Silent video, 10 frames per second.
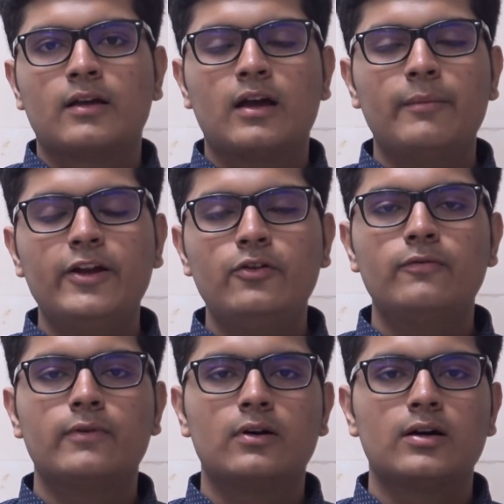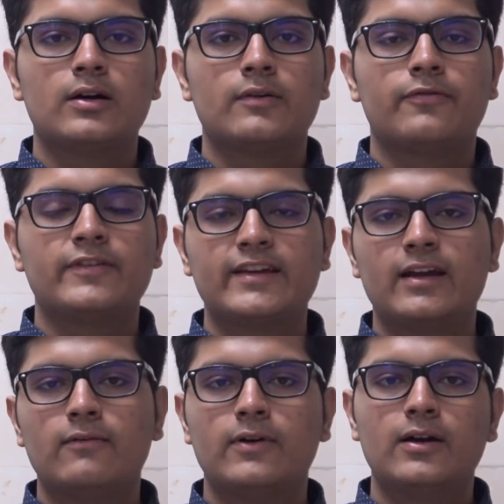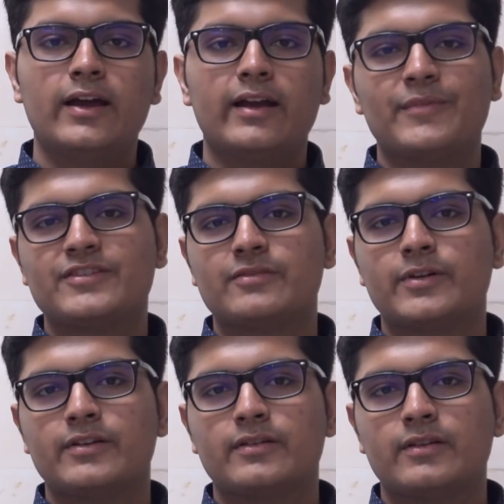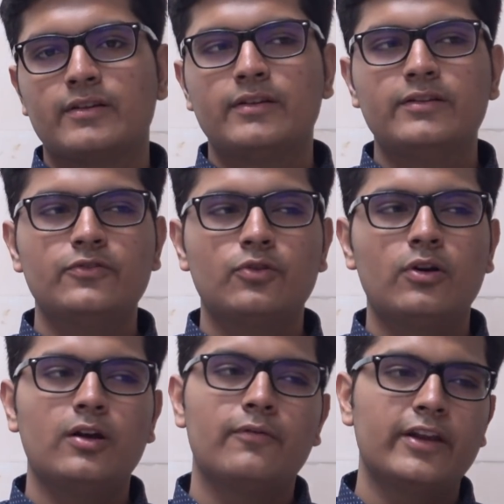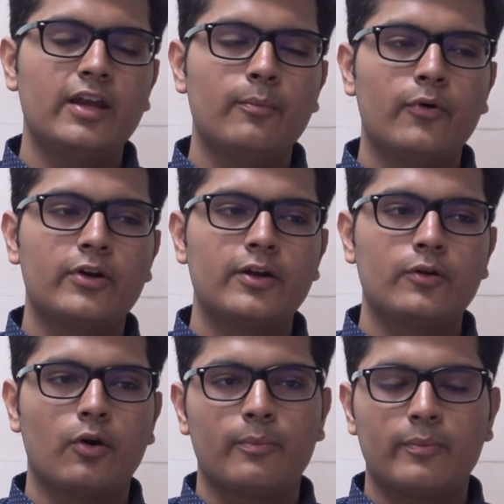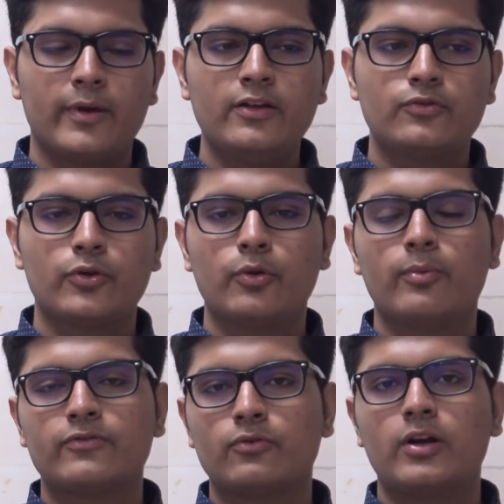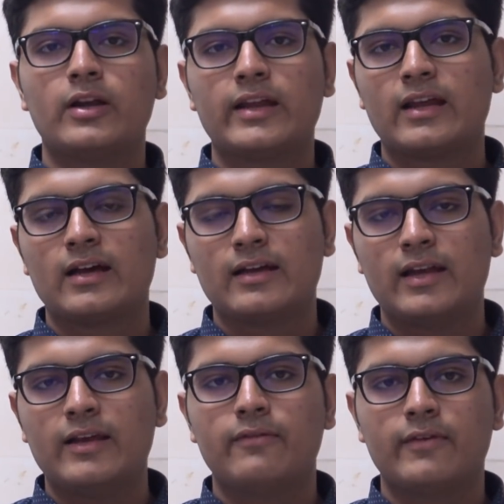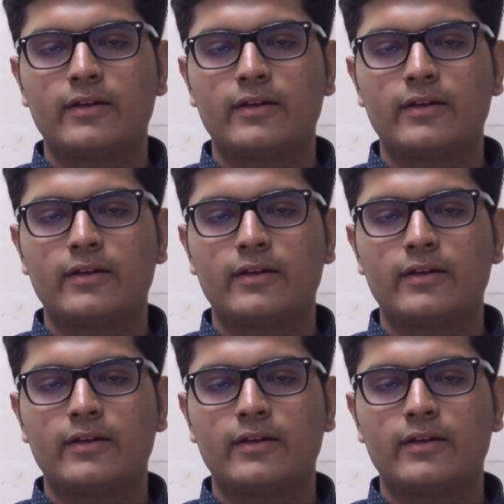Coming to physical world and measurements, this is not a very important topic, so you must not lay